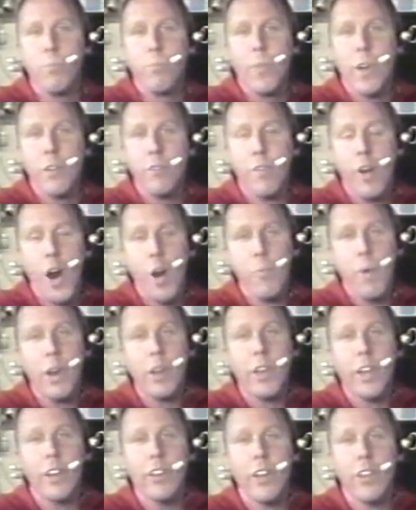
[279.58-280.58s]
environmental
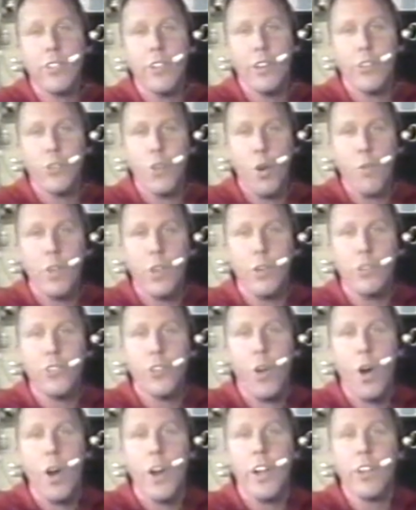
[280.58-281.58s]
conditions over those
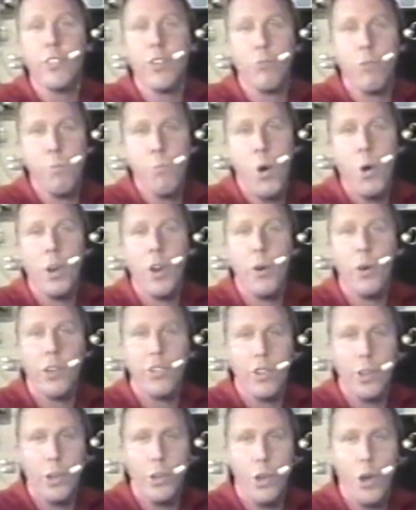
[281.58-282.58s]
targets in remote areas
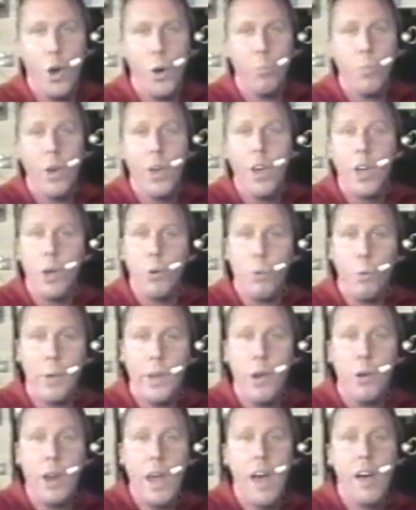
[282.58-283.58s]
of the globe where we
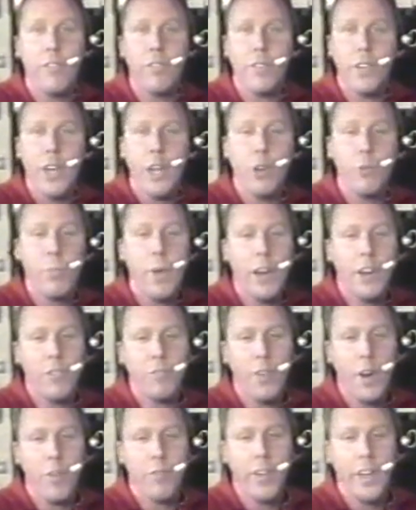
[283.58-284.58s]
don't have independent
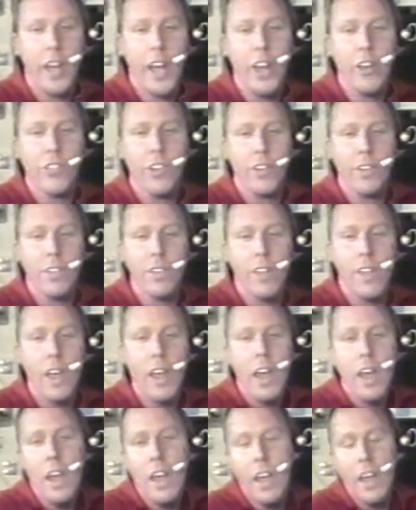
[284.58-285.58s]
verification.
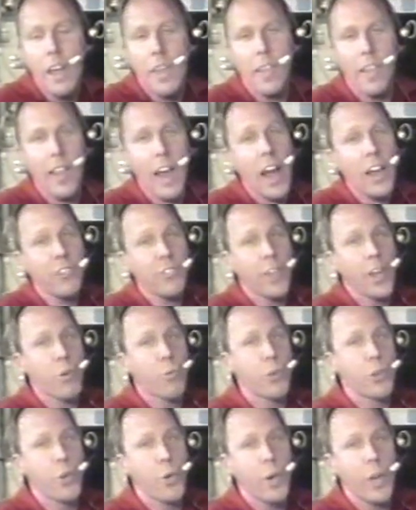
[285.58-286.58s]
And the last thing
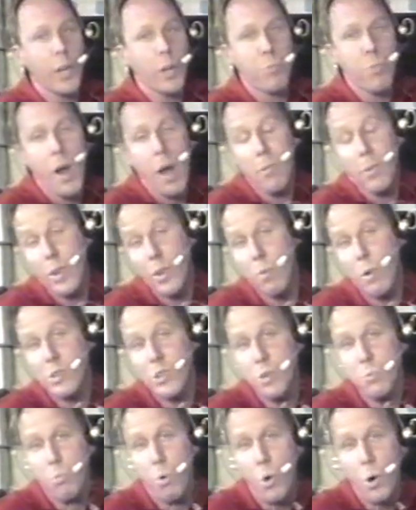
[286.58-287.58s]
we're doing, and probably the most
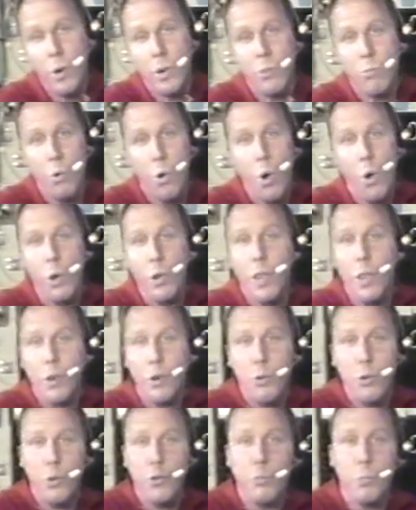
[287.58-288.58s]
important role that the
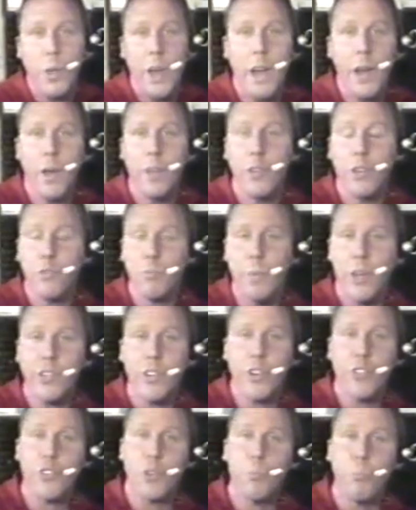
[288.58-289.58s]
crew's playing on this
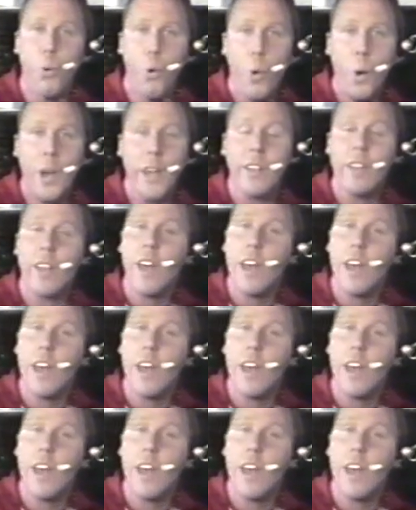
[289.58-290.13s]
mission, is to point